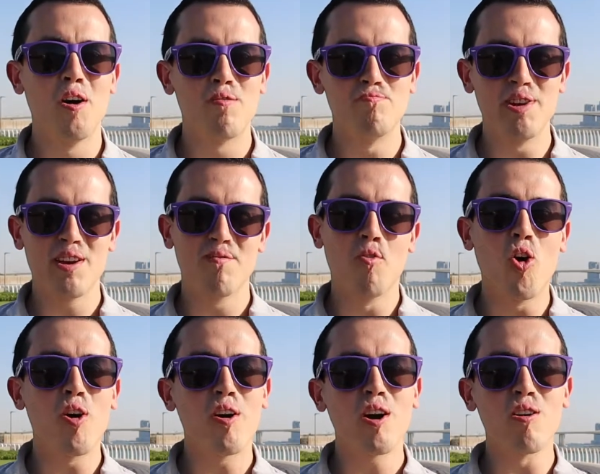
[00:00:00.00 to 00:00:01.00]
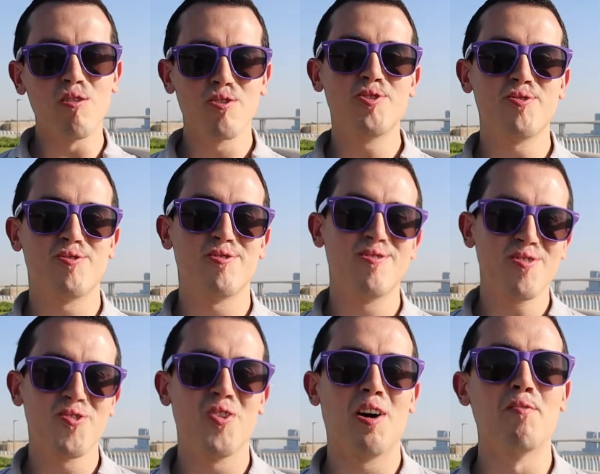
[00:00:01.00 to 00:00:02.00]
bring more culture
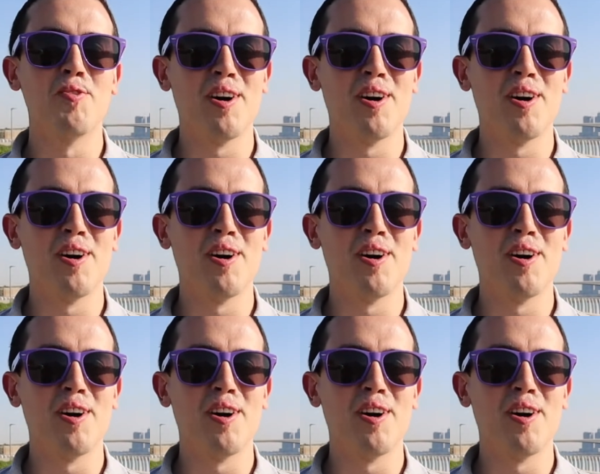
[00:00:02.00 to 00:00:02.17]
to Abu